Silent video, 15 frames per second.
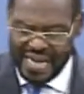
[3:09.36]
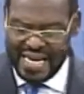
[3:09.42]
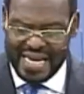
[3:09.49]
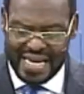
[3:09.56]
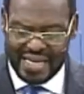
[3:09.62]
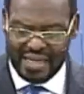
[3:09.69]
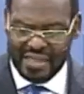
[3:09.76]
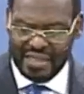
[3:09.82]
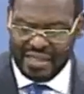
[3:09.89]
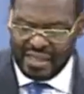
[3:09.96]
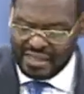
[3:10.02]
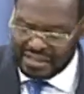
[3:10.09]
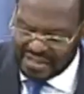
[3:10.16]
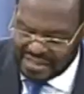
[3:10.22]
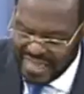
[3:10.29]
P
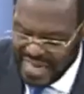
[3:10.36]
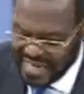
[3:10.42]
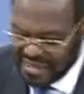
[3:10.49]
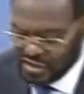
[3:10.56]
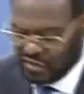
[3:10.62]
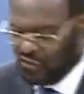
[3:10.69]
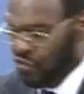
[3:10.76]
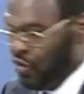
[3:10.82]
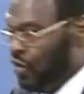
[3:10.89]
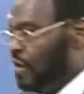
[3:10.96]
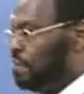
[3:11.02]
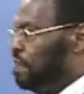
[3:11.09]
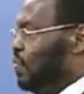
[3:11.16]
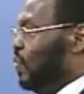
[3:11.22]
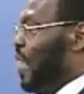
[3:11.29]
stands
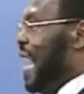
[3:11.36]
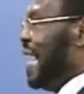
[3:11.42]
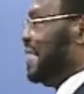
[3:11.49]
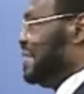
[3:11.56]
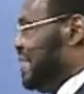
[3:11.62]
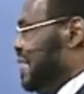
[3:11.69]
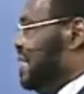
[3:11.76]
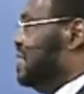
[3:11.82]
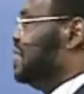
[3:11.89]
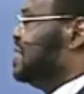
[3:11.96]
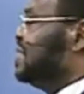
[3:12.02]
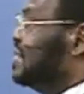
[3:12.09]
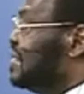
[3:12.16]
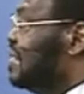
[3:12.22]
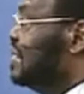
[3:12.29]
for
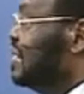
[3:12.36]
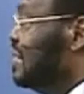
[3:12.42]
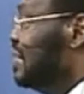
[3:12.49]
practice